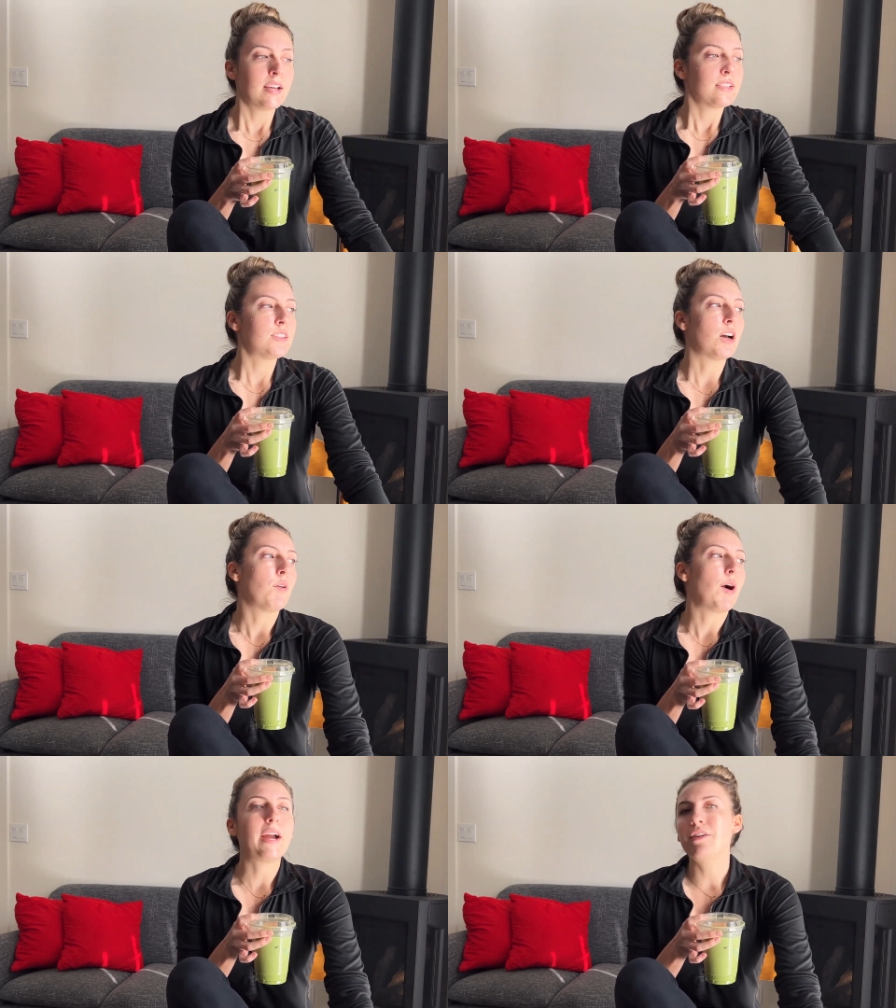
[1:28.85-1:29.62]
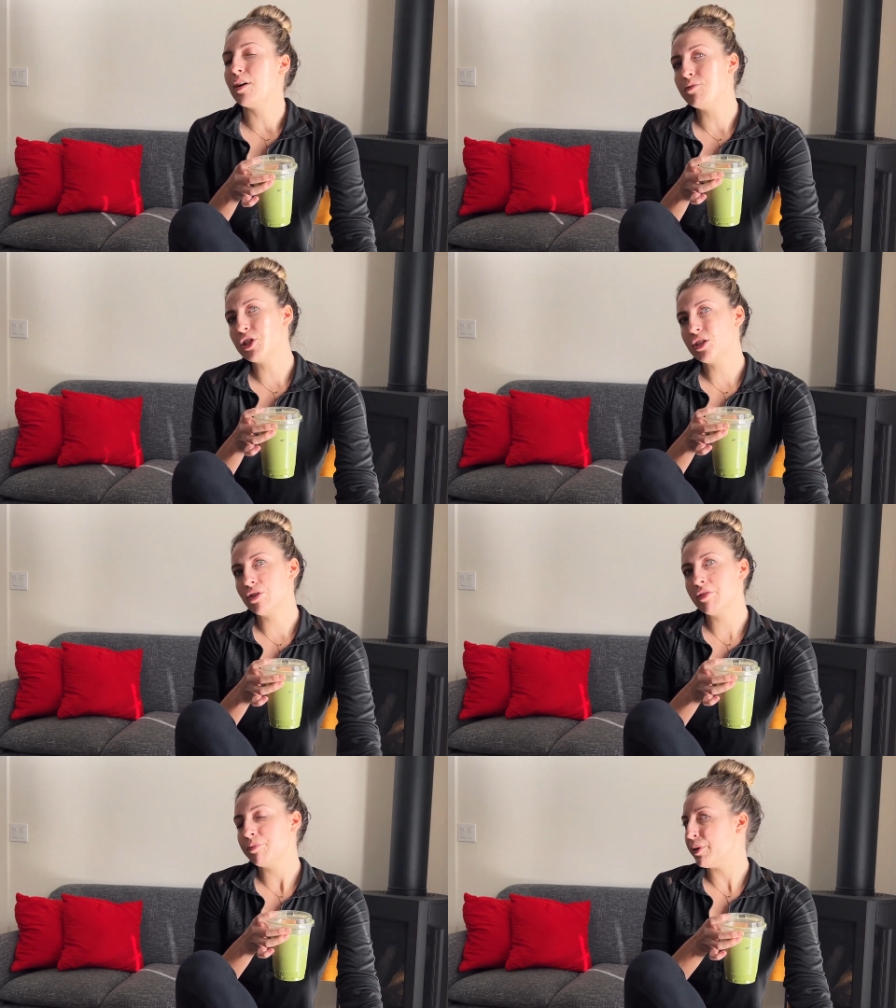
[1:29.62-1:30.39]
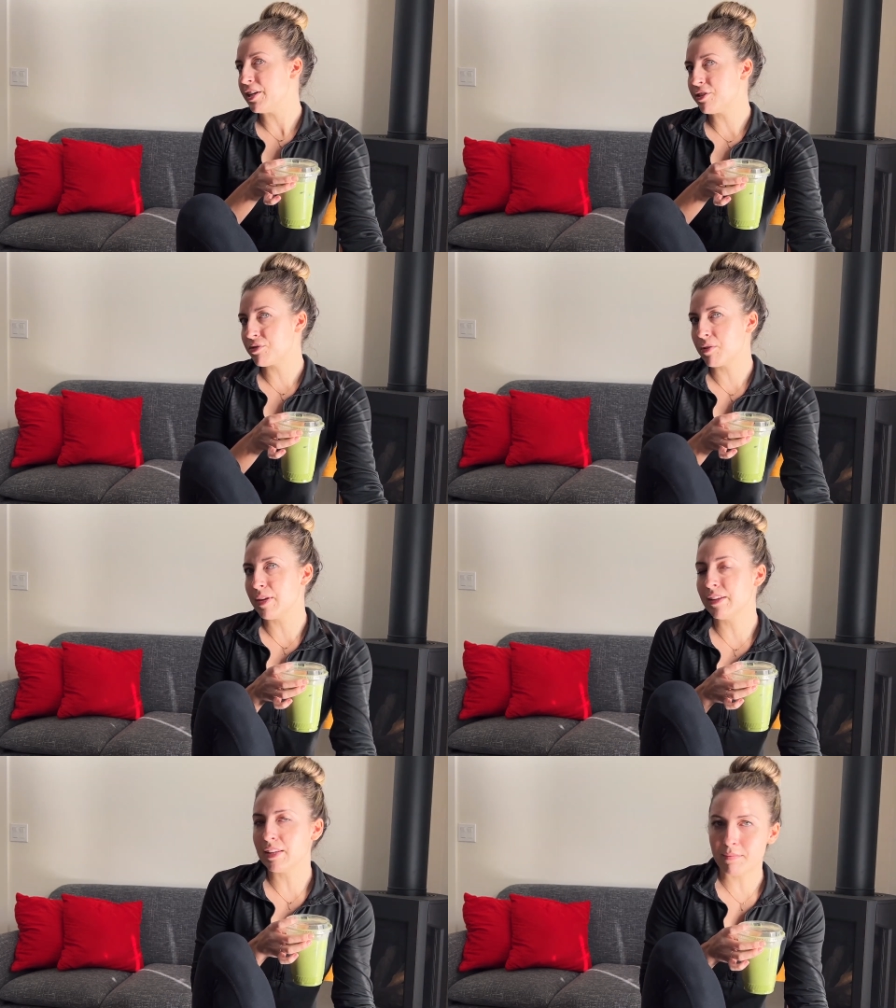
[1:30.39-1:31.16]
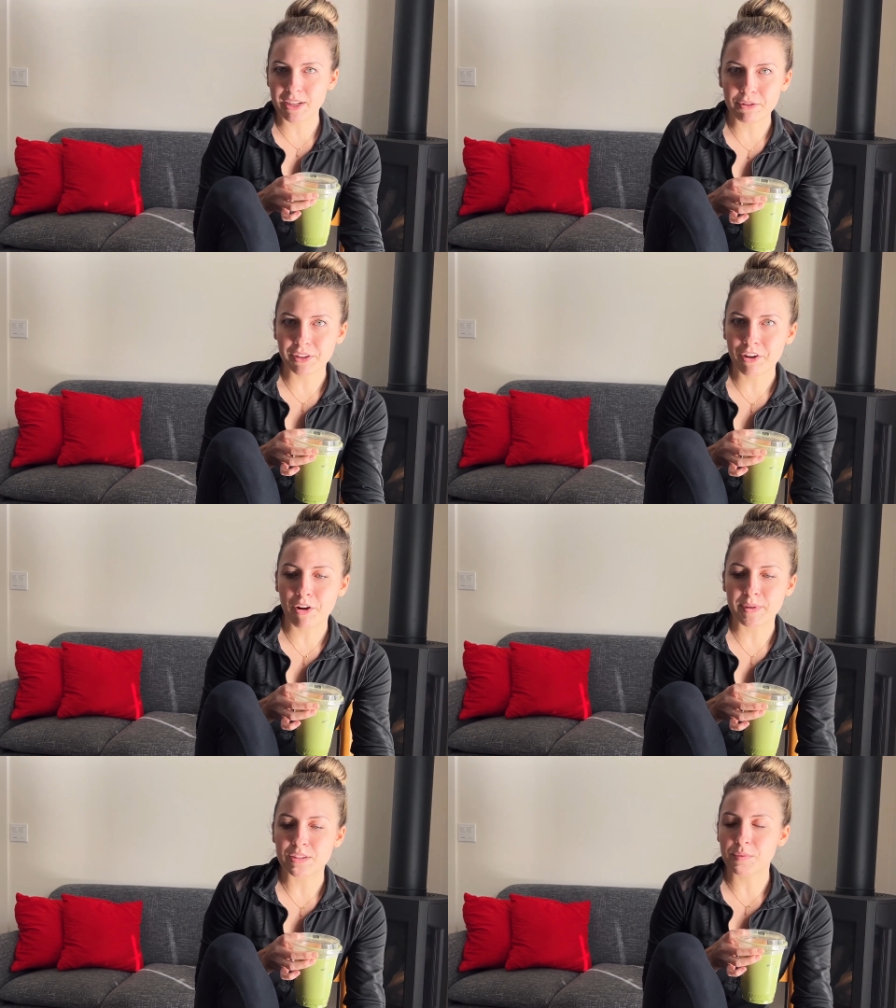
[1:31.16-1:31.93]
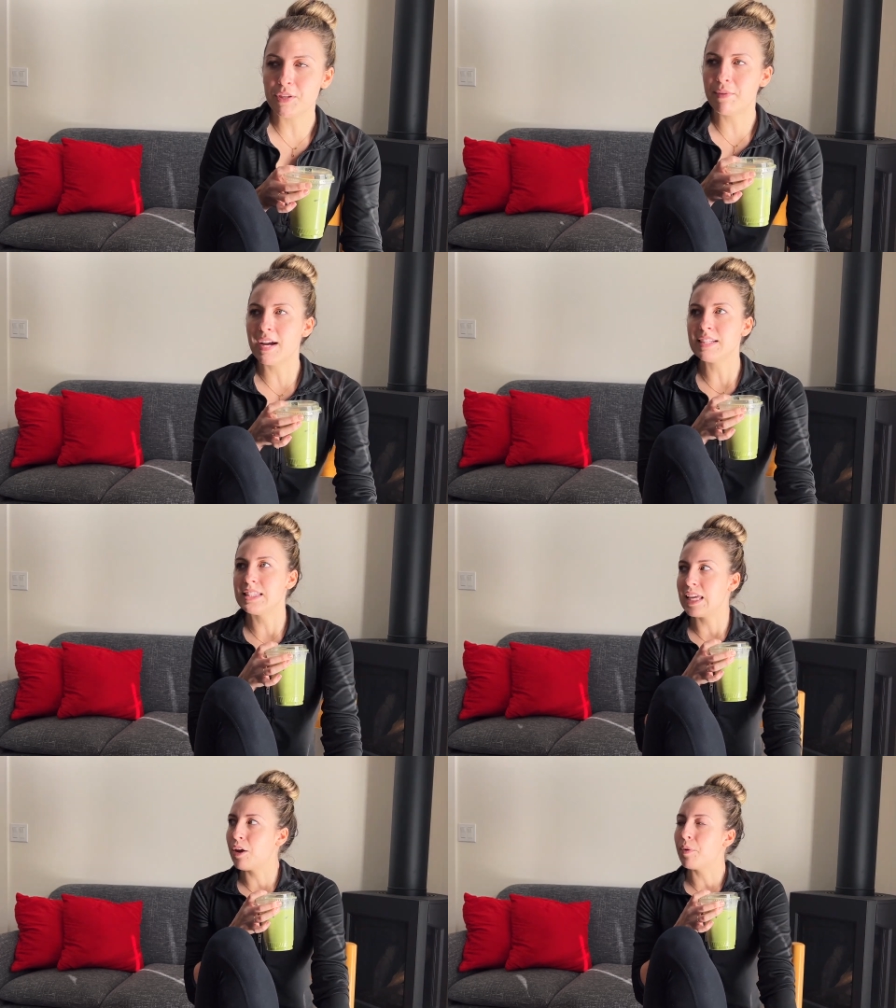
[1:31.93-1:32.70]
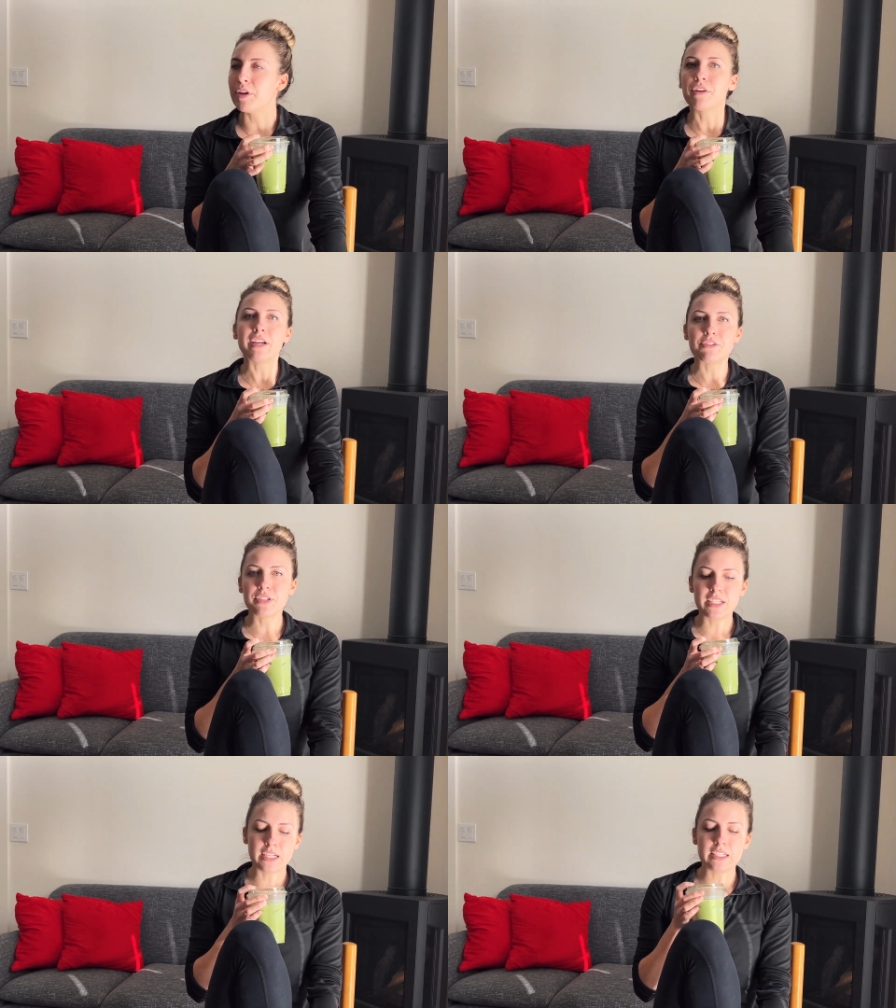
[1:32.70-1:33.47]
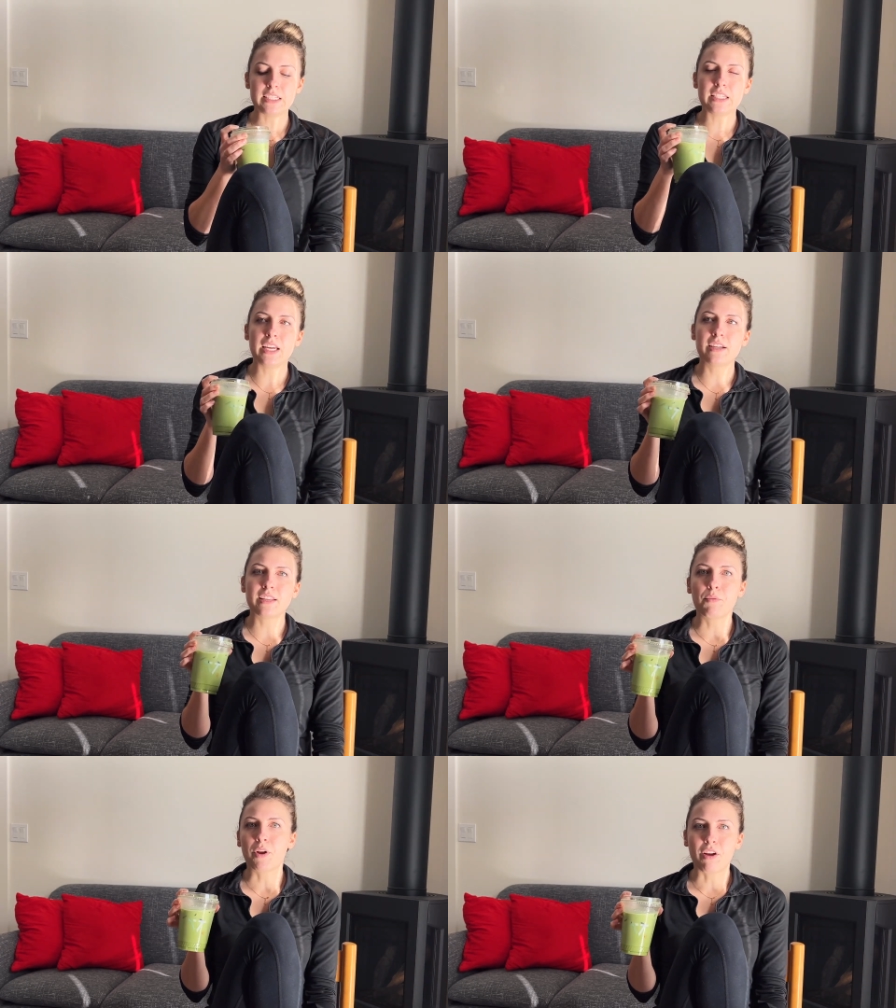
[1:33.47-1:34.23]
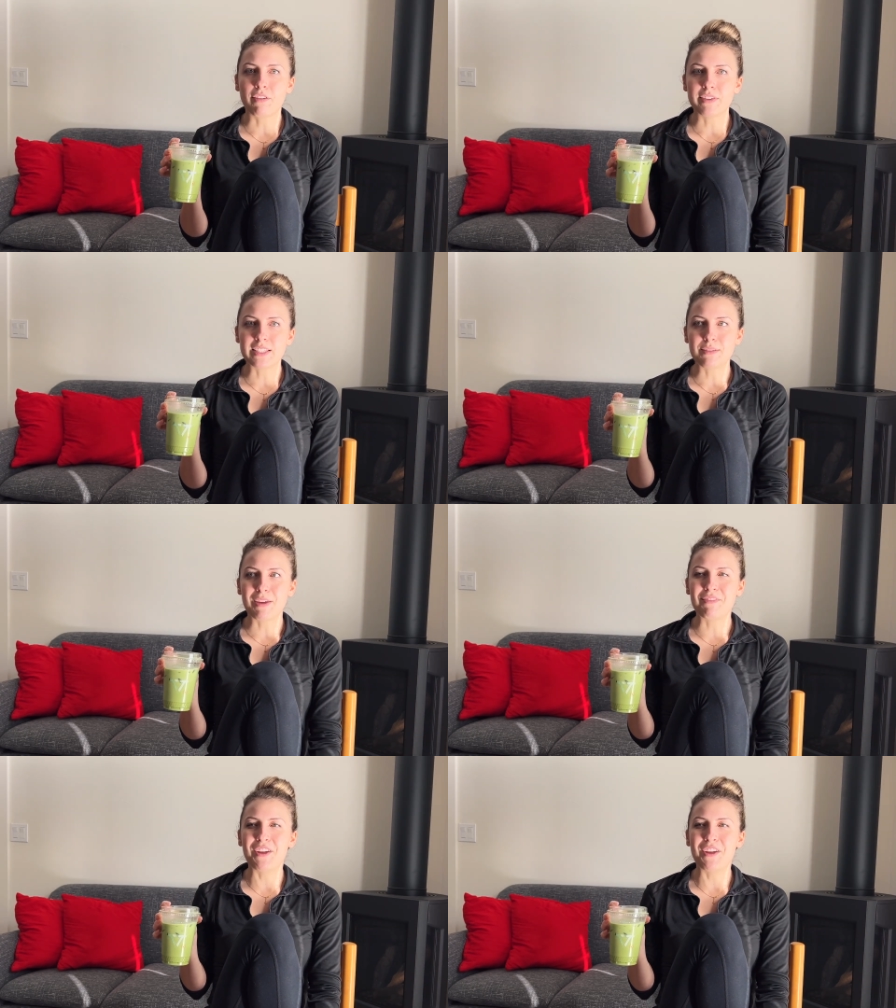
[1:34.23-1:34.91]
So I don't know, I'm just sort of brainstorming. Let me know in the comments what you guys think, what you're interested in seeing, because I wanna obviously make